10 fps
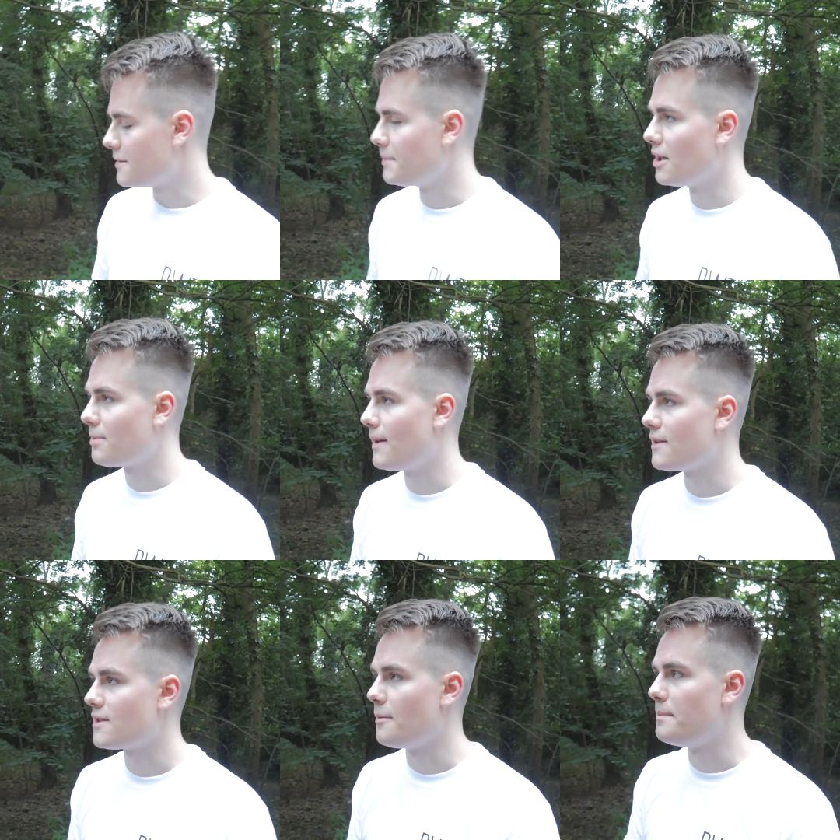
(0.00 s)
Spark
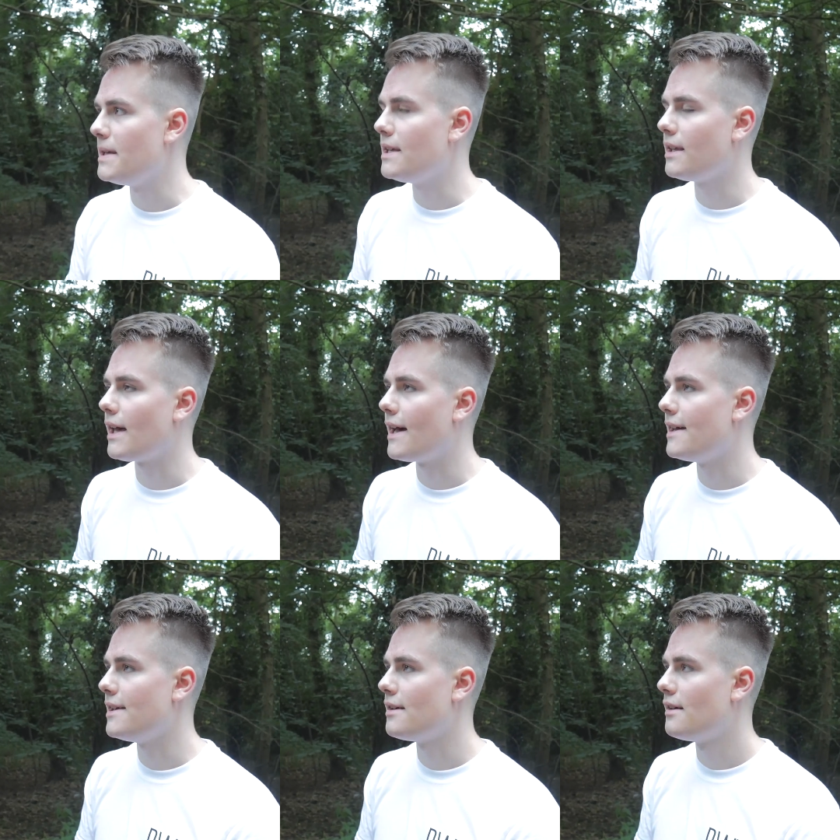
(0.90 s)
plugs are
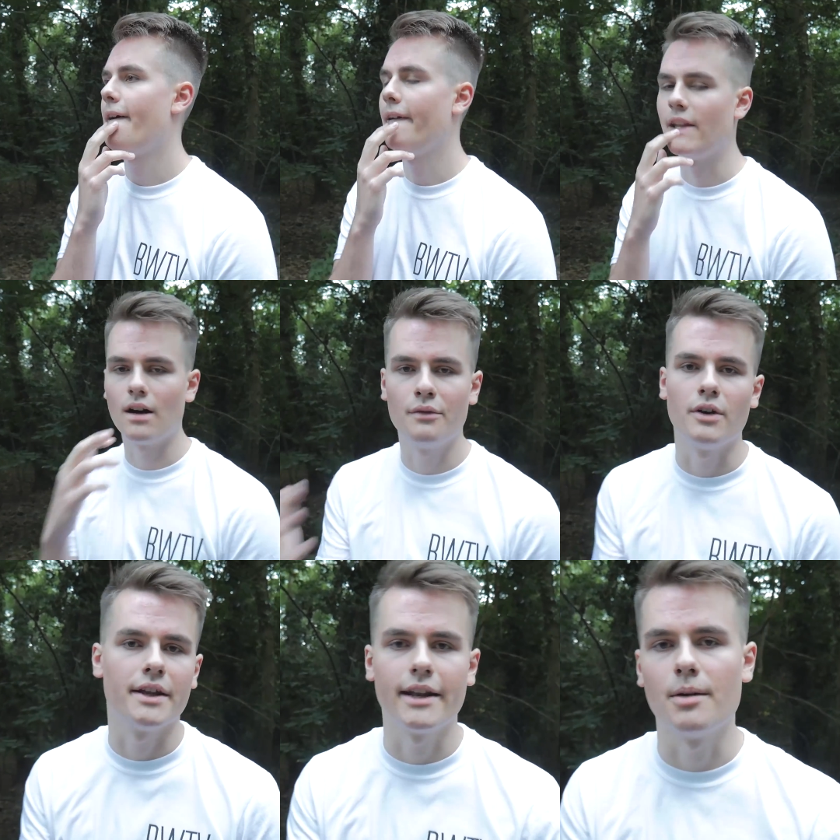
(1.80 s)
BK, you know, I'll
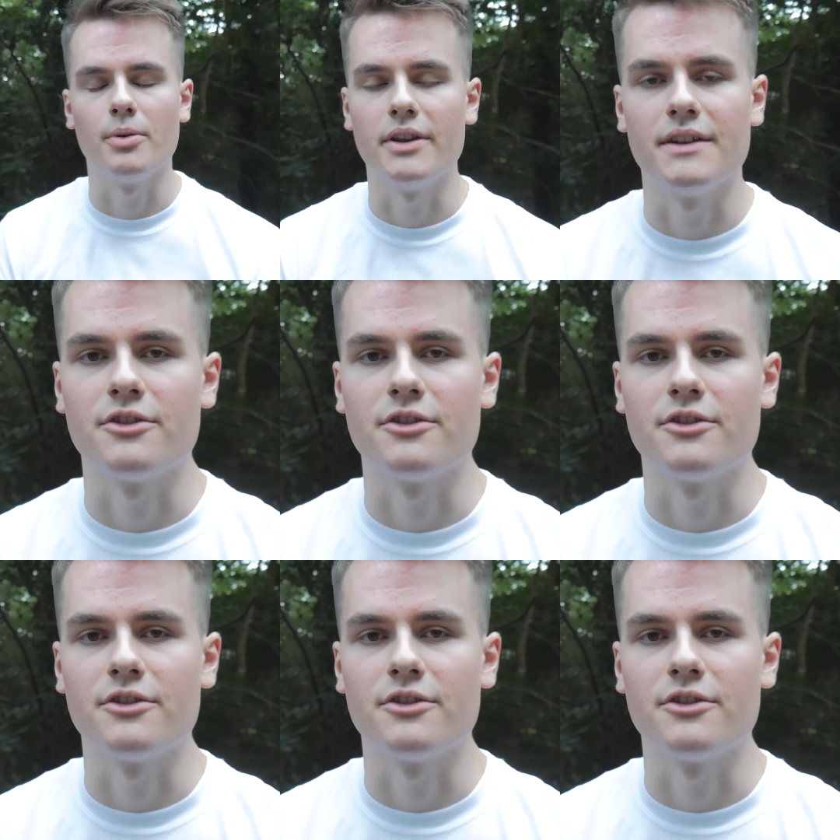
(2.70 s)
find it and I'll put it in the